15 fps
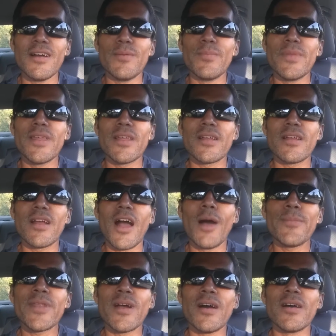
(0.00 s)
make
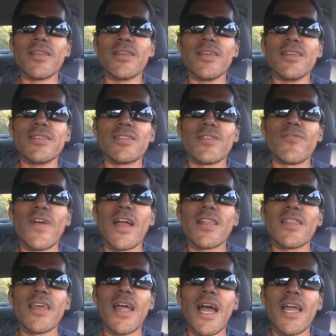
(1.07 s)
comment on is the
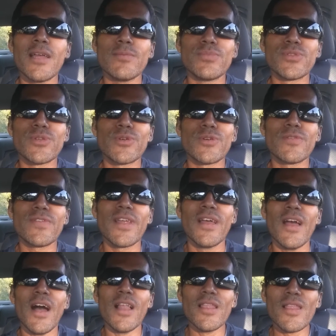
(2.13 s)
fact that I observed
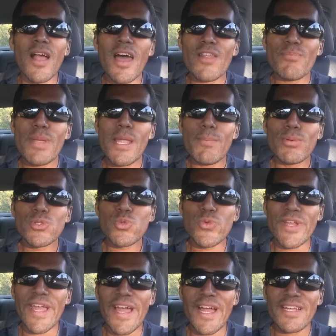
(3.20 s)
a lot of people's
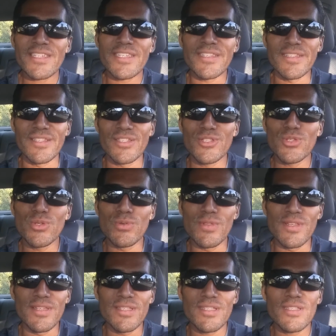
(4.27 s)
reactions to
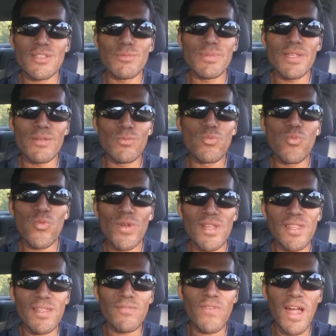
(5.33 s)
this to be
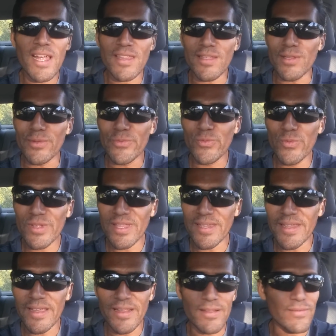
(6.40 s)
really violent and really
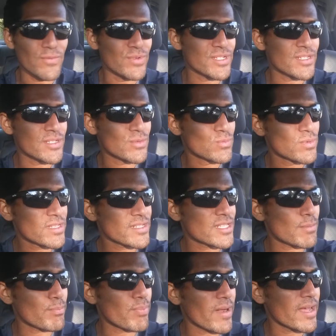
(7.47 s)
negative, which is really
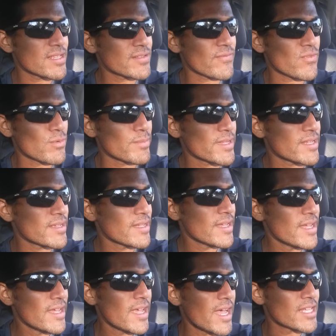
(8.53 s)
surprising for me
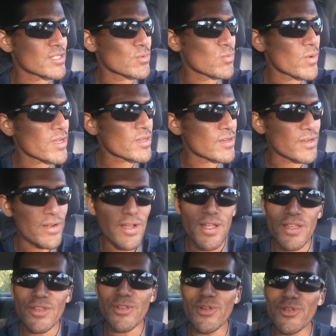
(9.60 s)
as a runner.
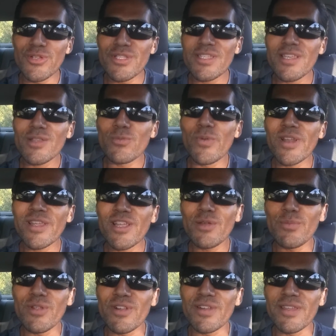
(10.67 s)
You see the running
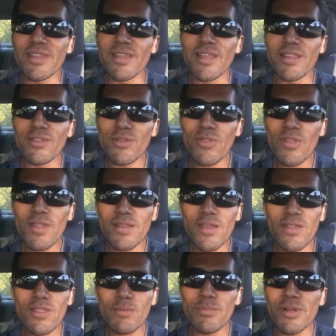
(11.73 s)
community and you think
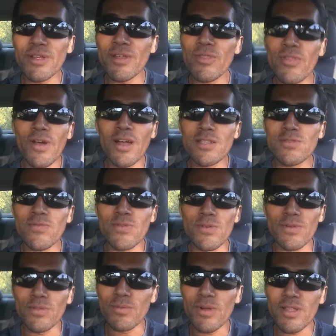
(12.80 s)
nothing but good thoughts
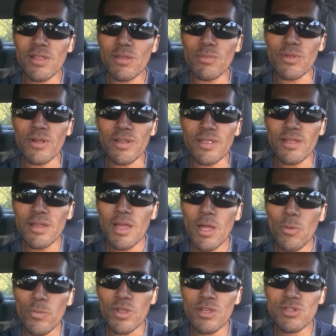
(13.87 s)
for the running community.
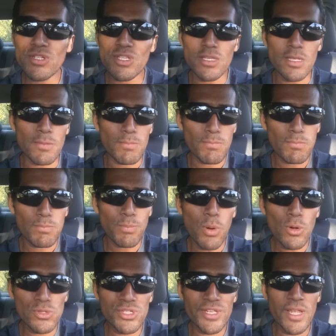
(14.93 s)
We usually
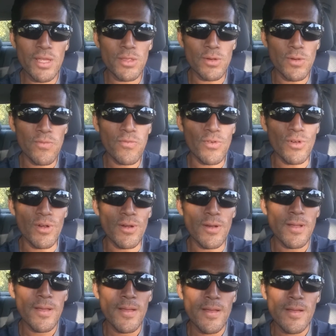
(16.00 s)
pull together for
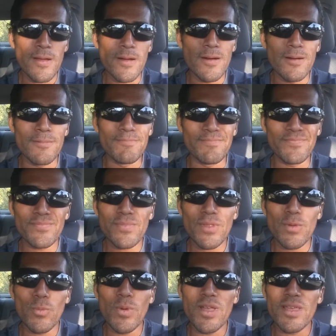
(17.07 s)

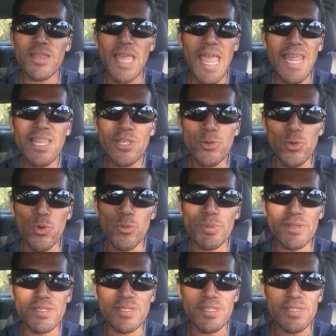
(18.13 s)
when any group
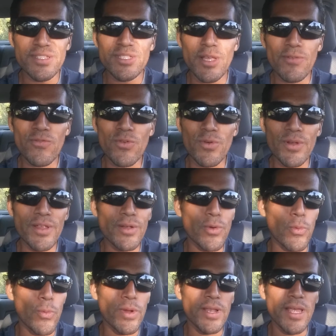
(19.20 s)
is suffering,
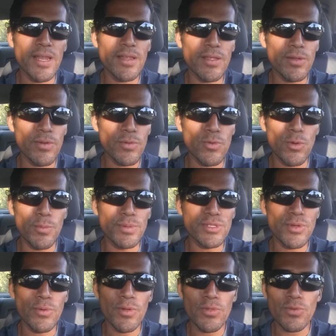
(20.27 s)
or when any group is
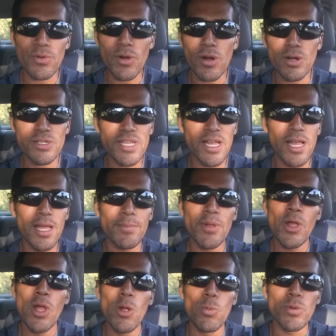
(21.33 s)
going through a hard time.
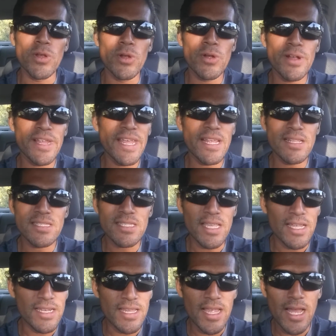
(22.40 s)
When Hurricane
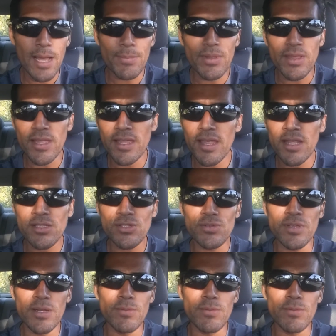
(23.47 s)
Sandy happened, they canceled the